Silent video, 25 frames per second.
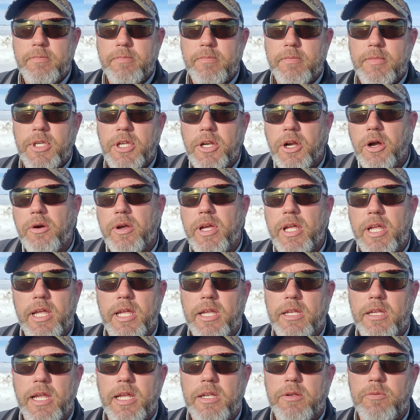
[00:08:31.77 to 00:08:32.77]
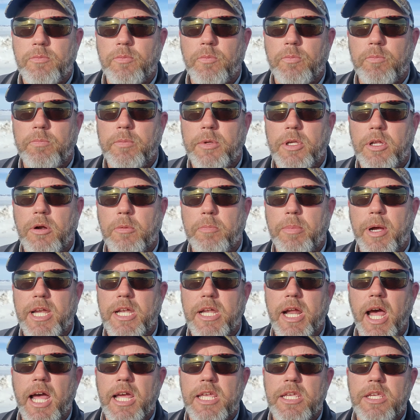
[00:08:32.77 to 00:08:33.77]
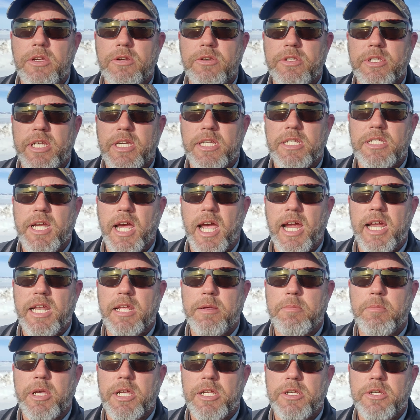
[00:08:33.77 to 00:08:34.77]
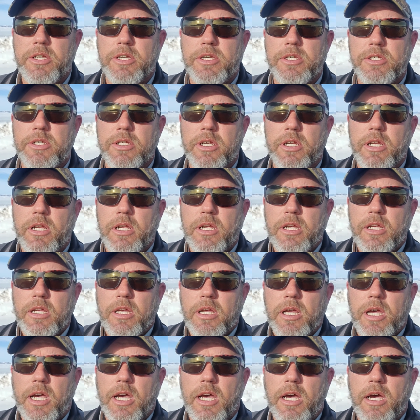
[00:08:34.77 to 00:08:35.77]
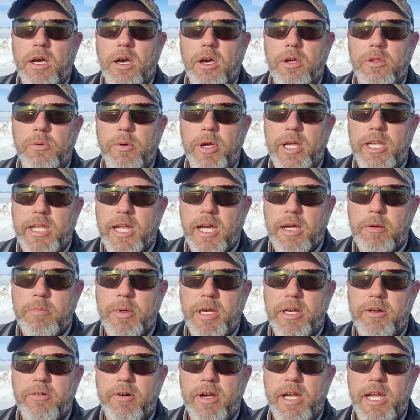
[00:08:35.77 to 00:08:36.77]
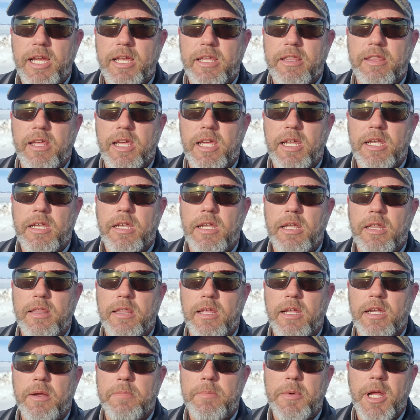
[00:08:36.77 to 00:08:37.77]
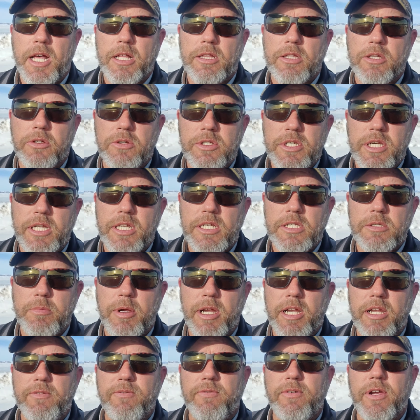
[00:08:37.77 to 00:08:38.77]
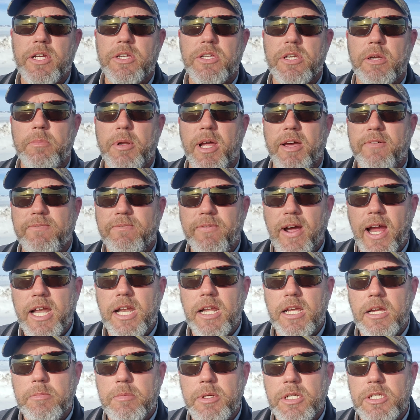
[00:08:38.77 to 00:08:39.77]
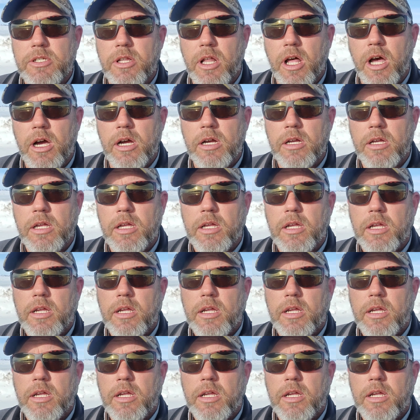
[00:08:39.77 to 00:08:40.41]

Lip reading: You know, and you know, by not using tiny midges all the way down my rig, then I'm not losing as many fish. I'm not fighting them as long.